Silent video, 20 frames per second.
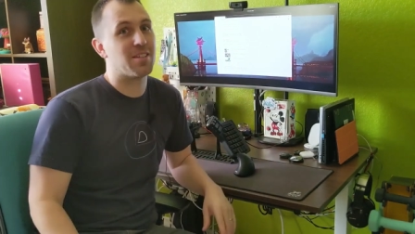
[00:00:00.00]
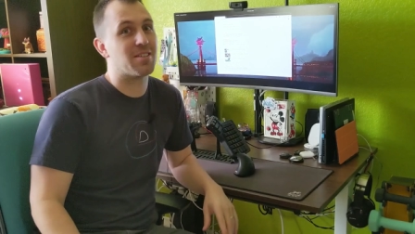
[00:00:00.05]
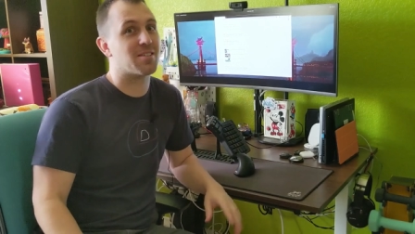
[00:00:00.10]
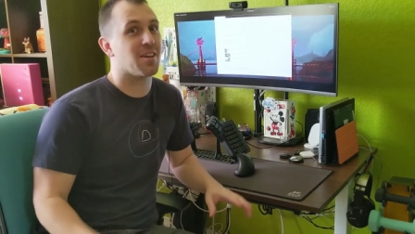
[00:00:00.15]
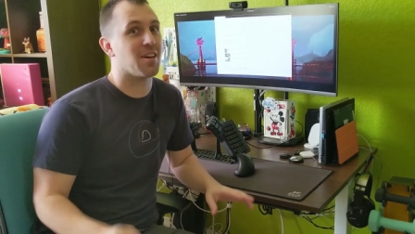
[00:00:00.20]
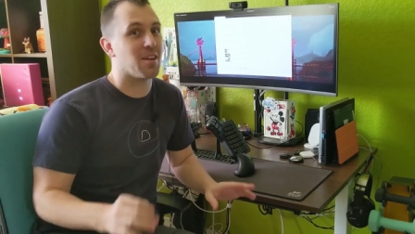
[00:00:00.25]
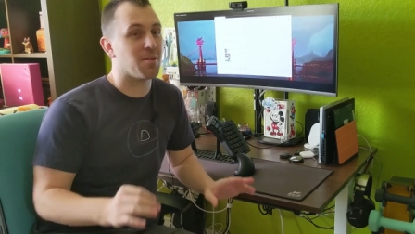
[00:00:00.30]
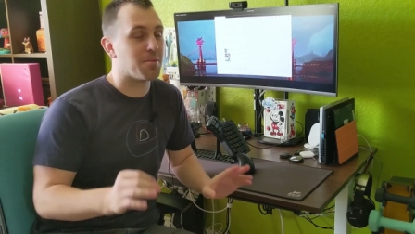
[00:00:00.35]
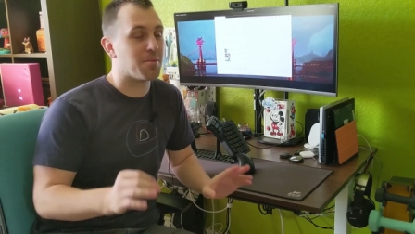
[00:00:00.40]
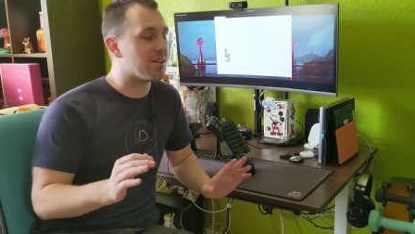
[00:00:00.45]
It's
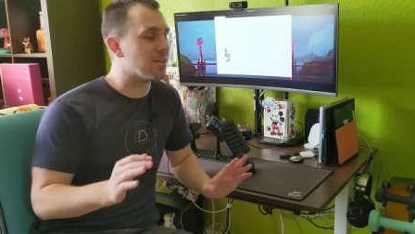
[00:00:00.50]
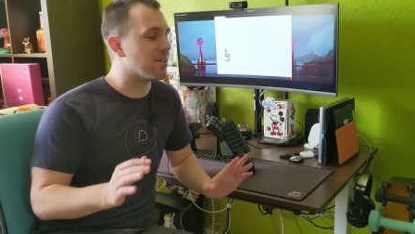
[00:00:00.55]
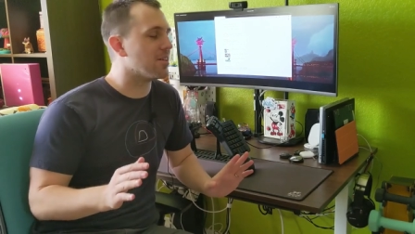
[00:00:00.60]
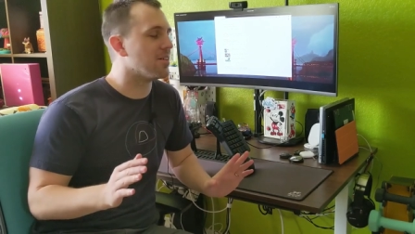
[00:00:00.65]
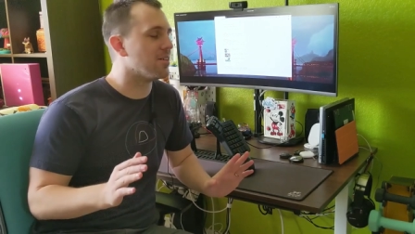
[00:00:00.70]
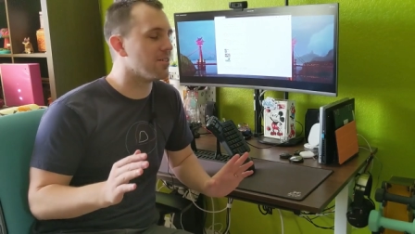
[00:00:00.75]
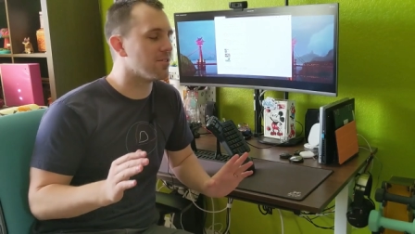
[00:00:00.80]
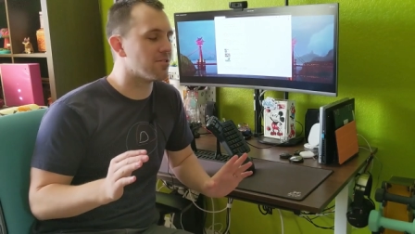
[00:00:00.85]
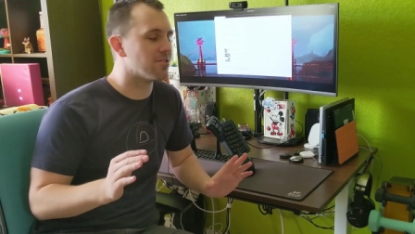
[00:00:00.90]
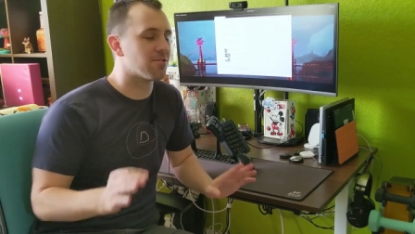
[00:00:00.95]
gonna be
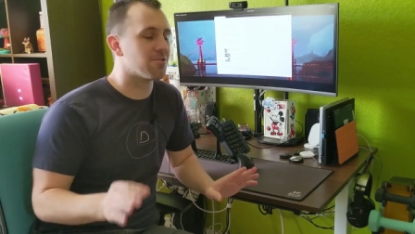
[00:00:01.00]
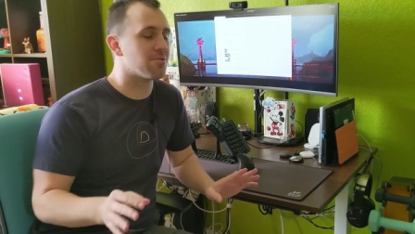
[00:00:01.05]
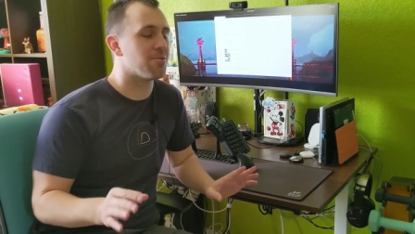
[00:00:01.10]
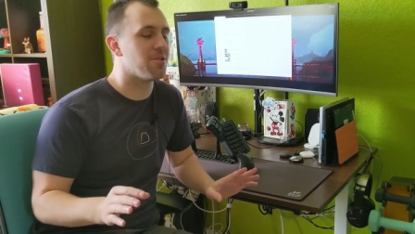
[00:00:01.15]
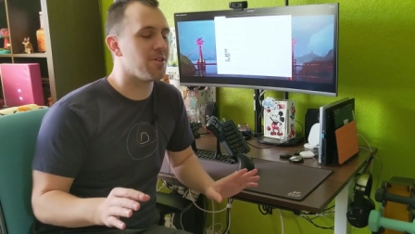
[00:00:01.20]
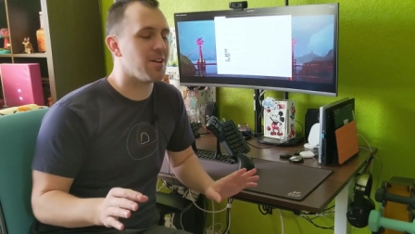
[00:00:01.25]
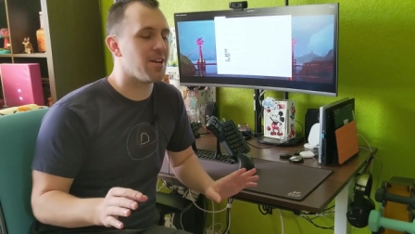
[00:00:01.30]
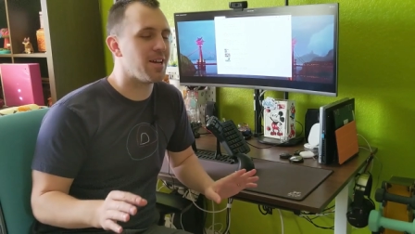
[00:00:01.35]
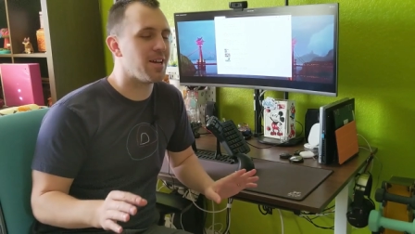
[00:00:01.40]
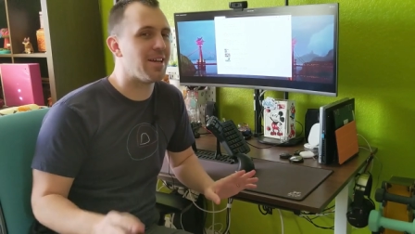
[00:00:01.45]

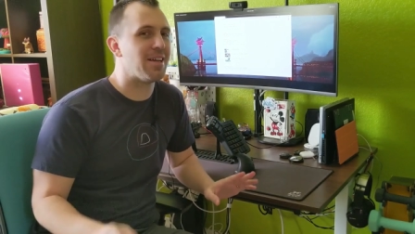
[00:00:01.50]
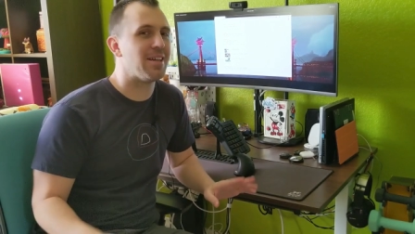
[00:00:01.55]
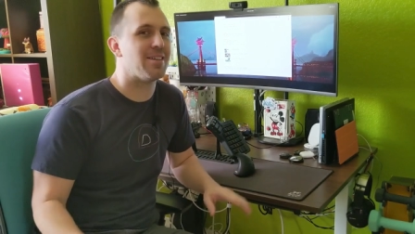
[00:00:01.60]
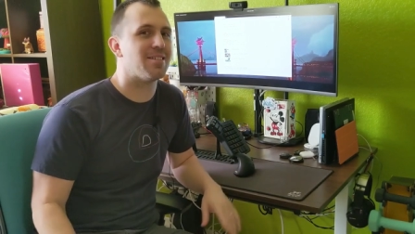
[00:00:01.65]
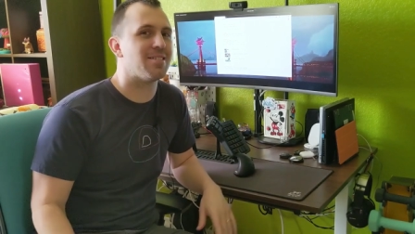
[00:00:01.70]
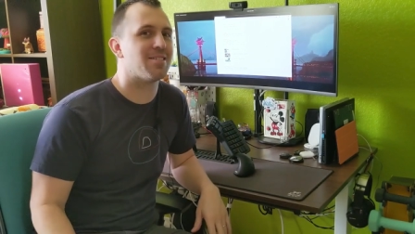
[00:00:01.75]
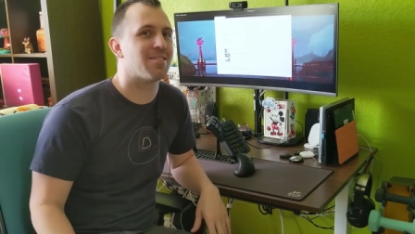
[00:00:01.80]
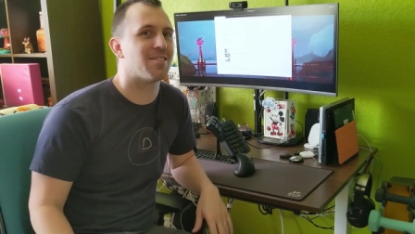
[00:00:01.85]
sweet.